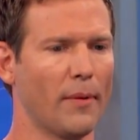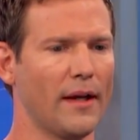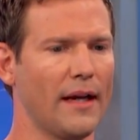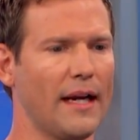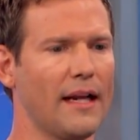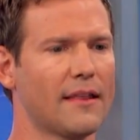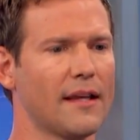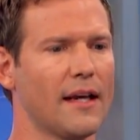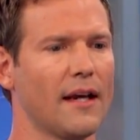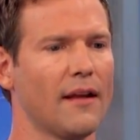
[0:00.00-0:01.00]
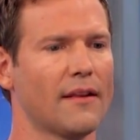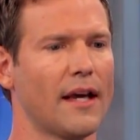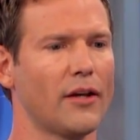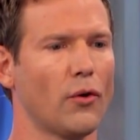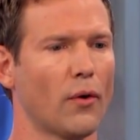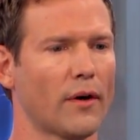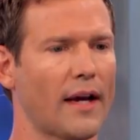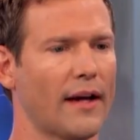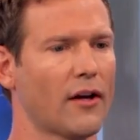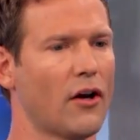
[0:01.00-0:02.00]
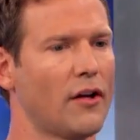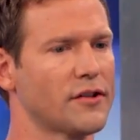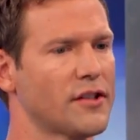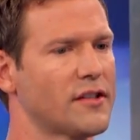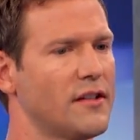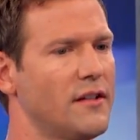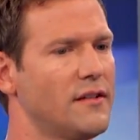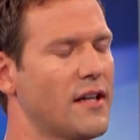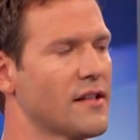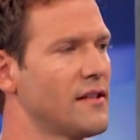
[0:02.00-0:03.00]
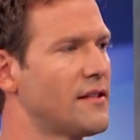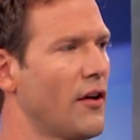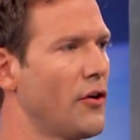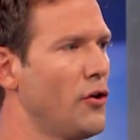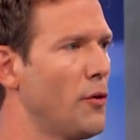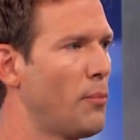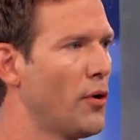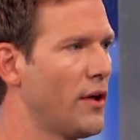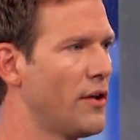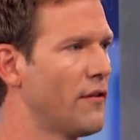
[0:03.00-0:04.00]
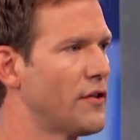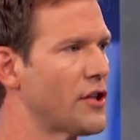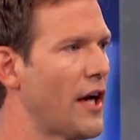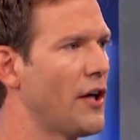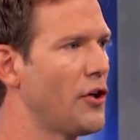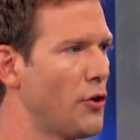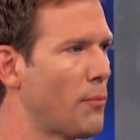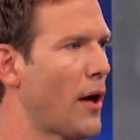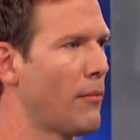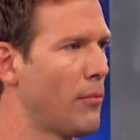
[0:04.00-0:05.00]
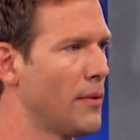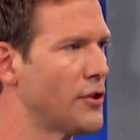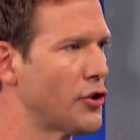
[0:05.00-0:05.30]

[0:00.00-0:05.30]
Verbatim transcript: but anything that your gynecologist doesn't tell you to put in your vagina, you probably